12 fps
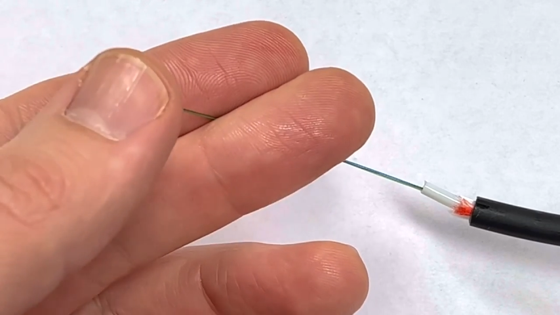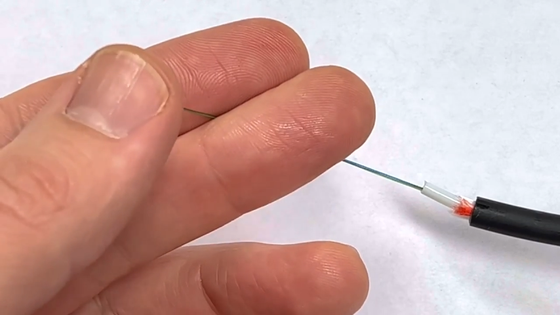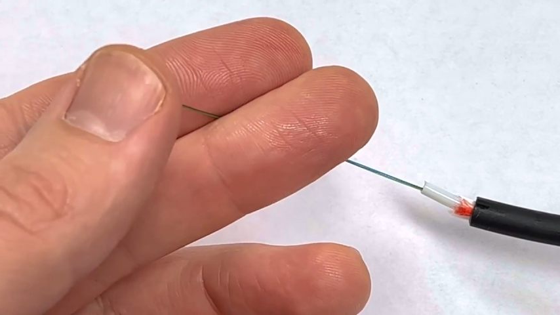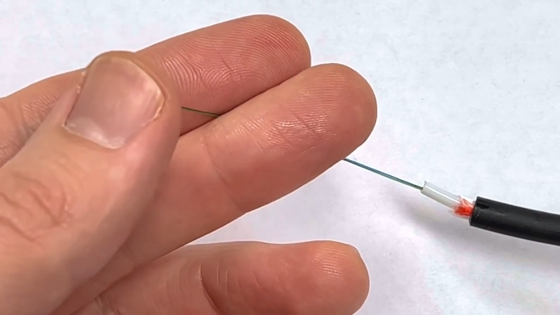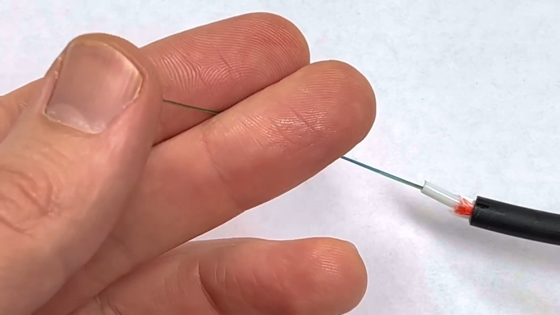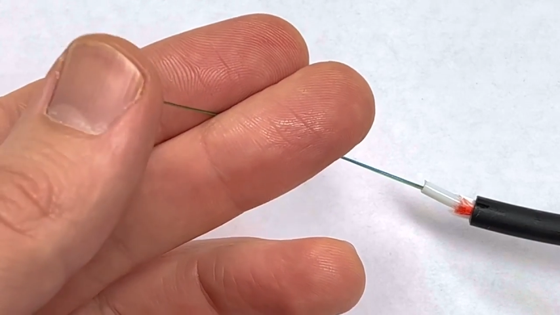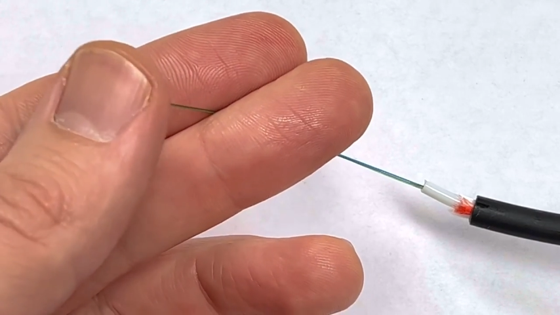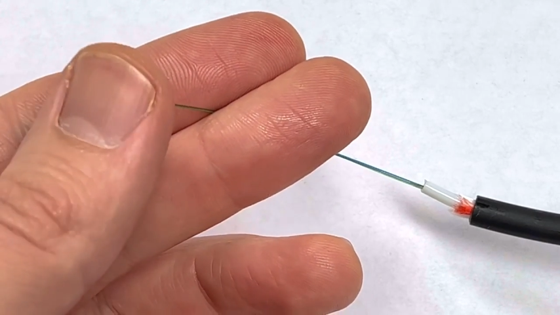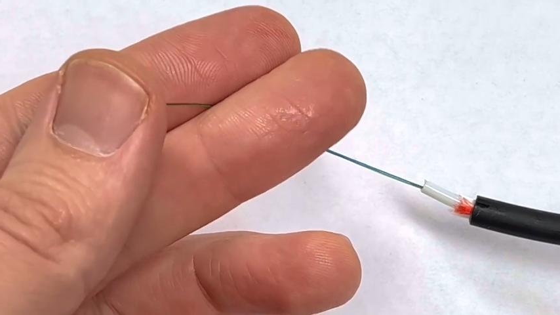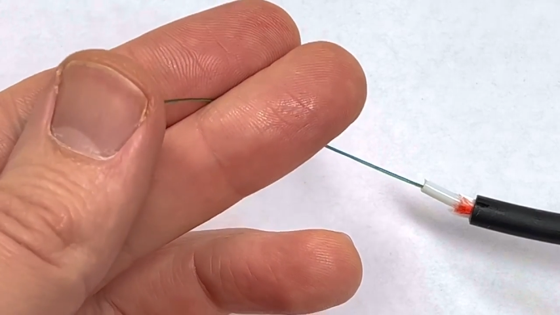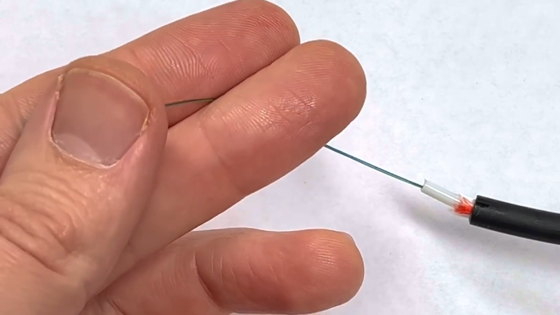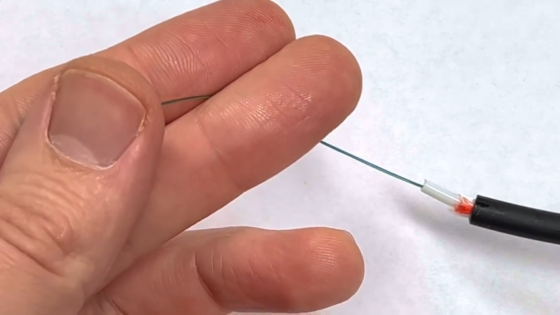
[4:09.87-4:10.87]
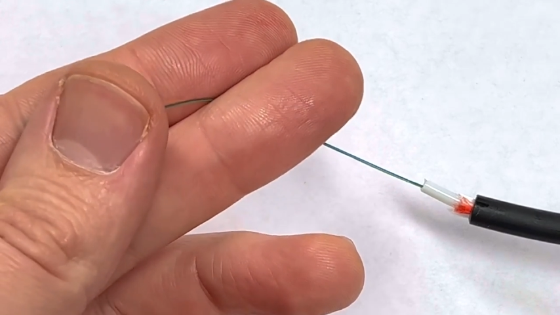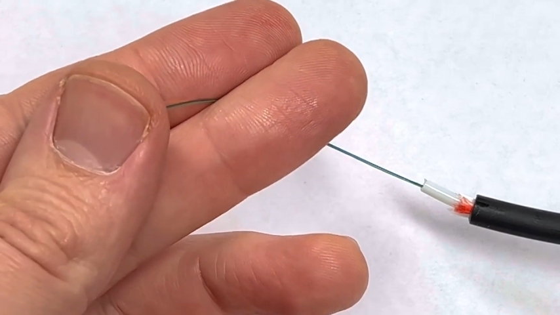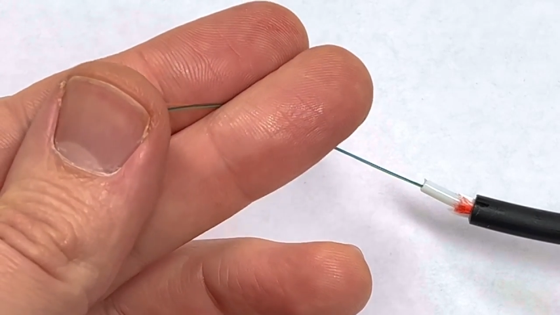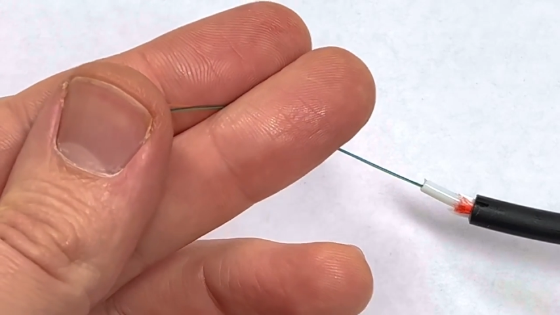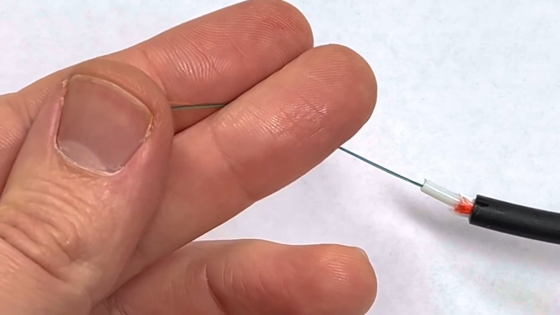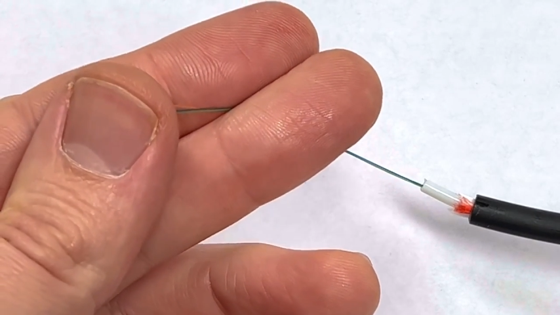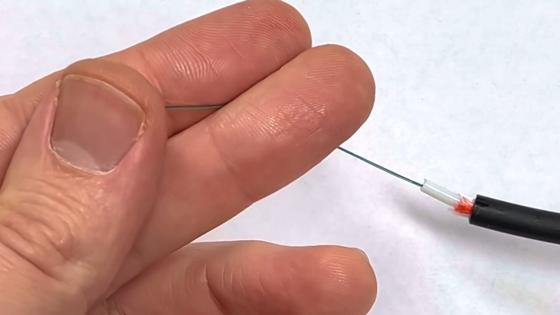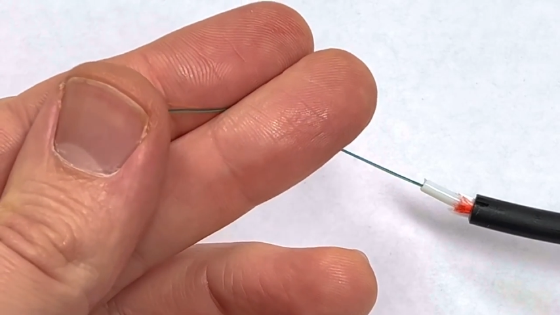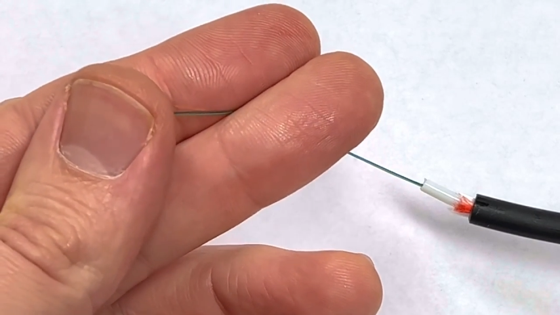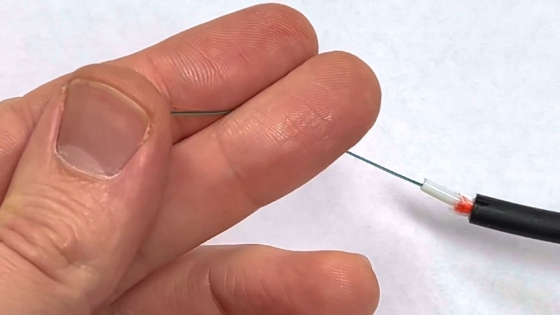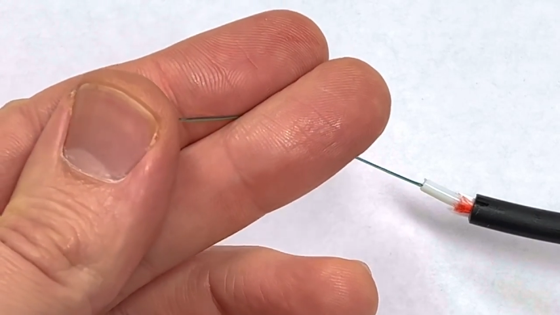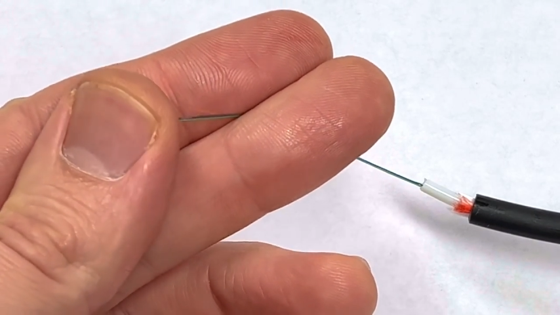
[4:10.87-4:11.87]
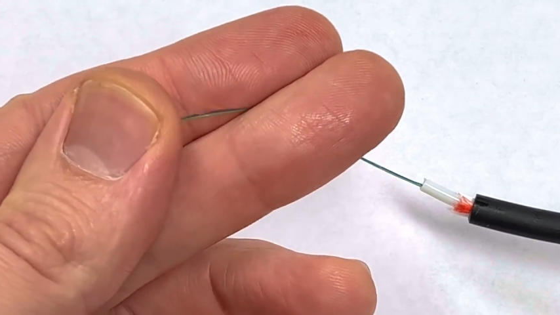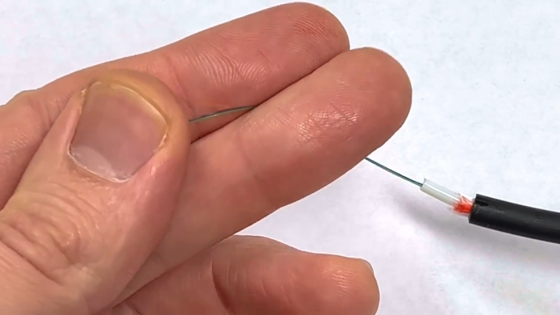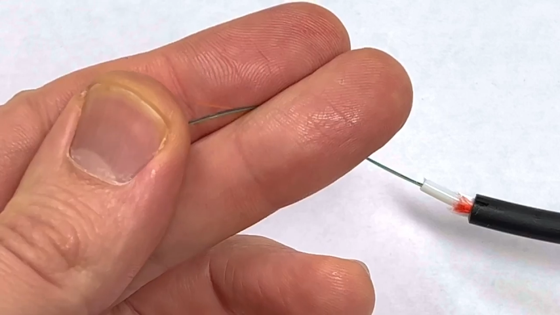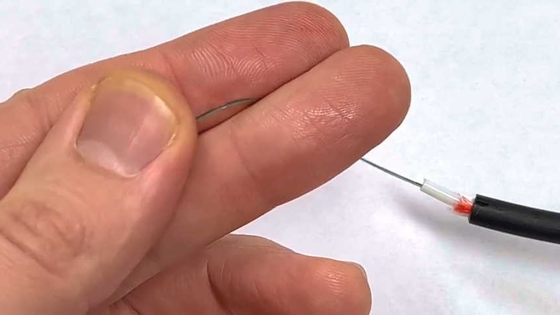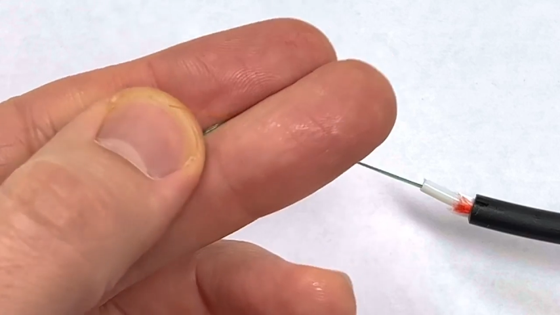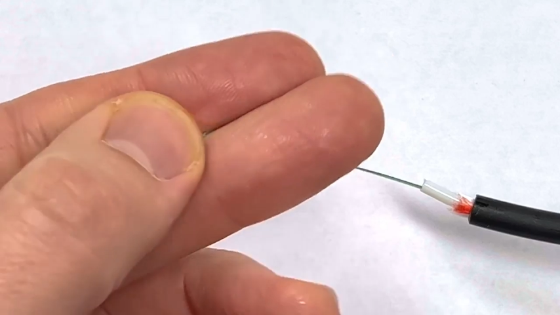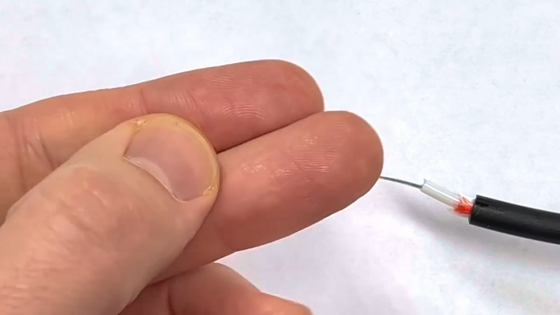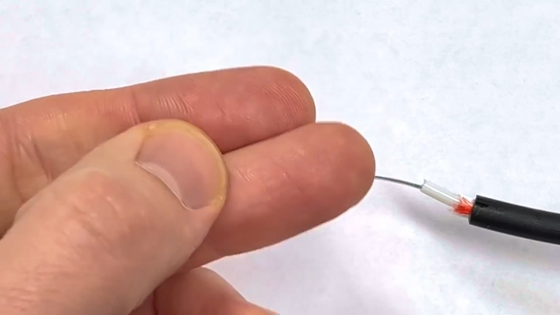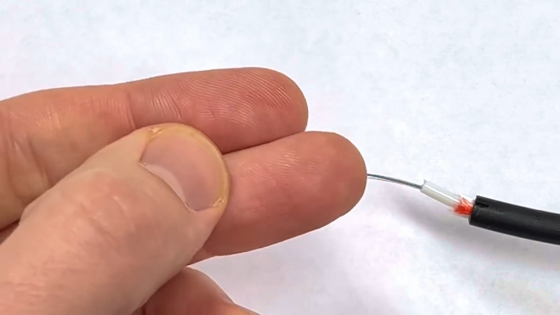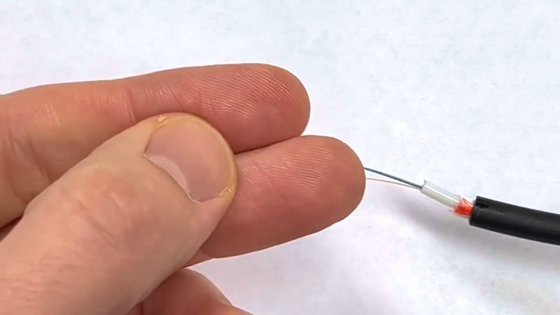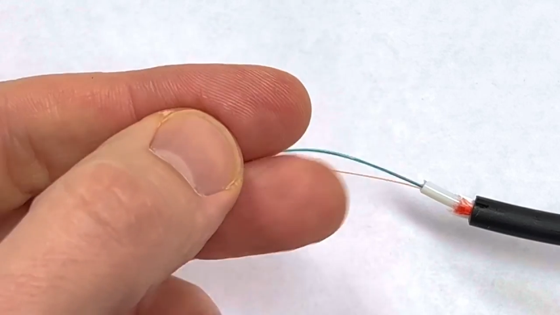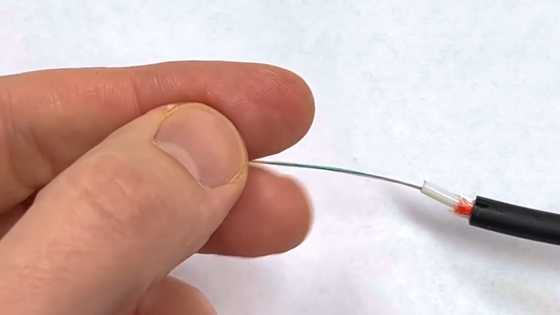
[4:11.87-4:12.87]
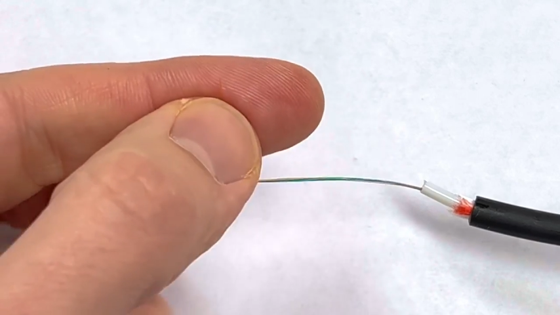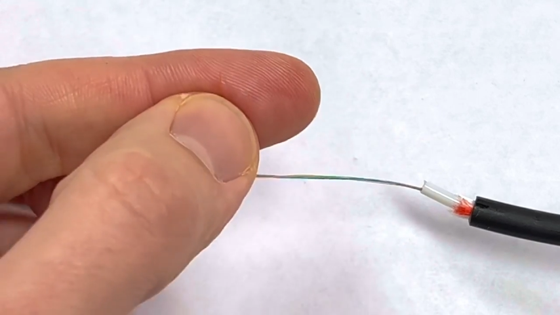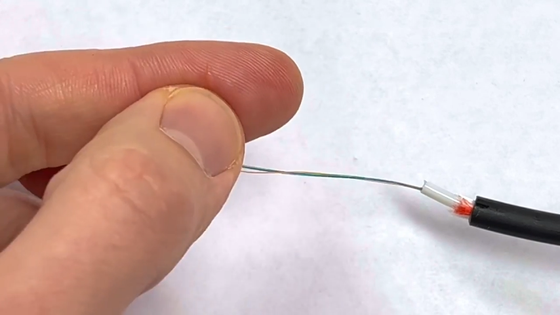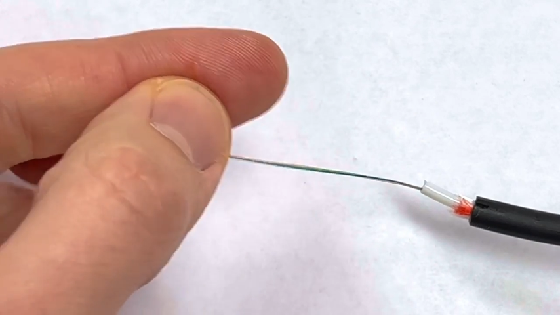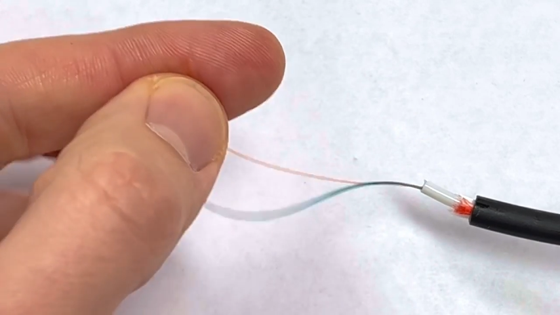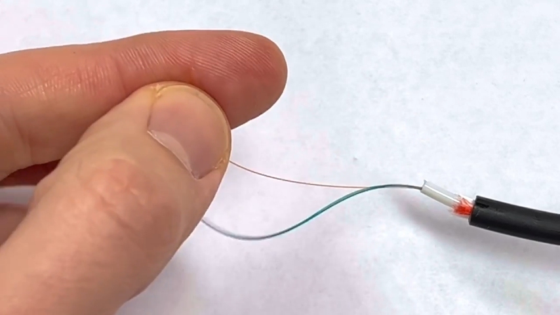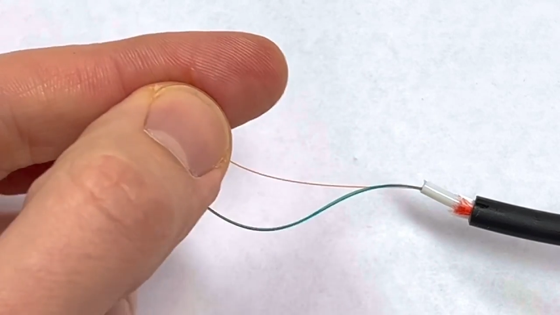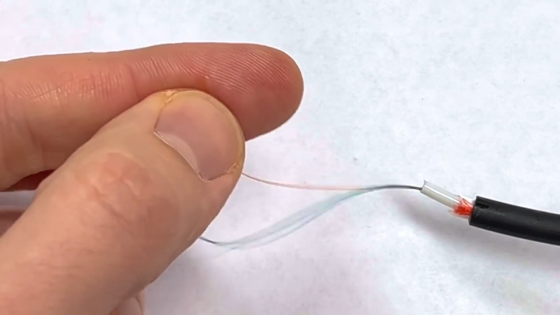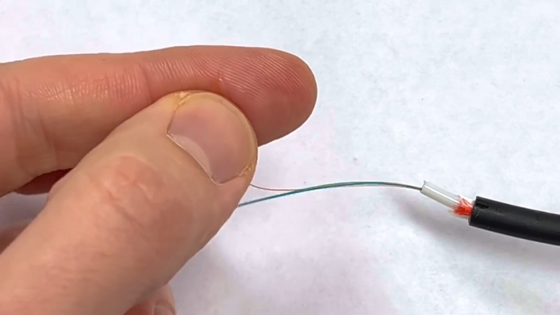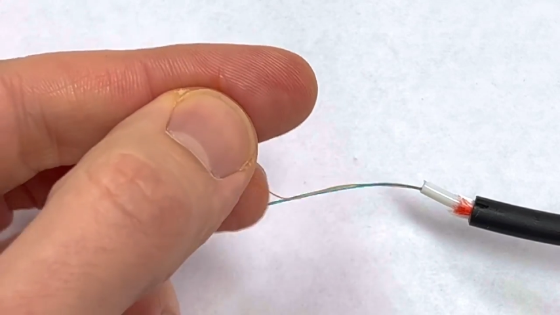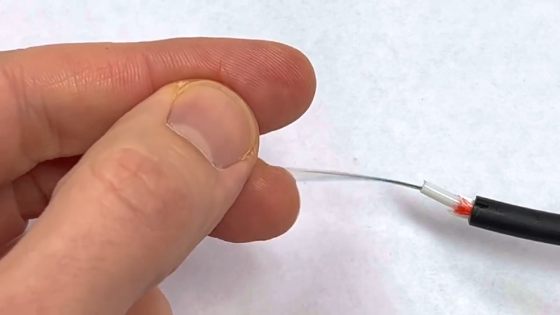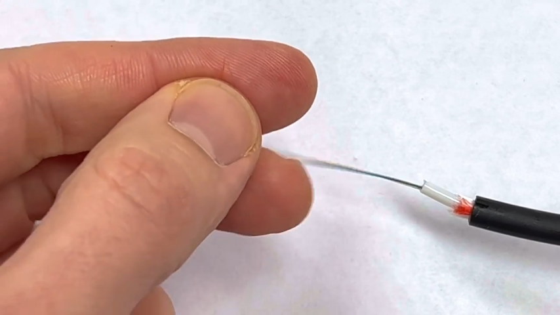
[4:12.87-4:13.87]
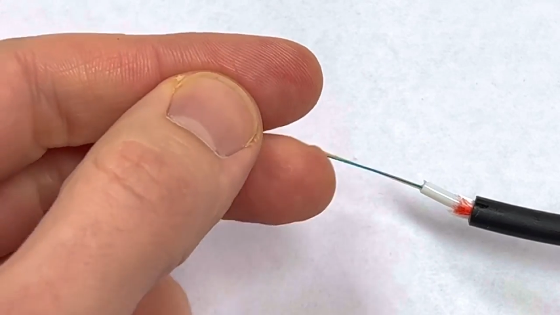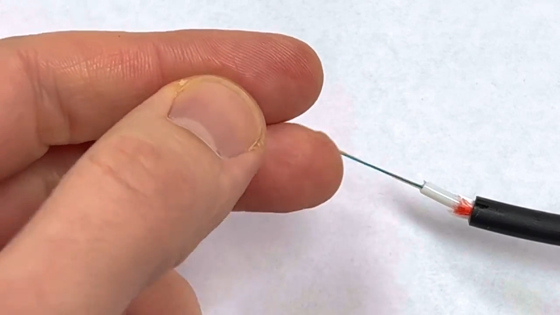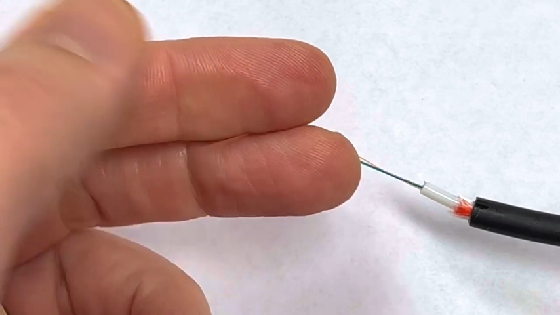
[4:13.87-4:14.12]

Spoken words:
No face is visible, so there are no lips to read.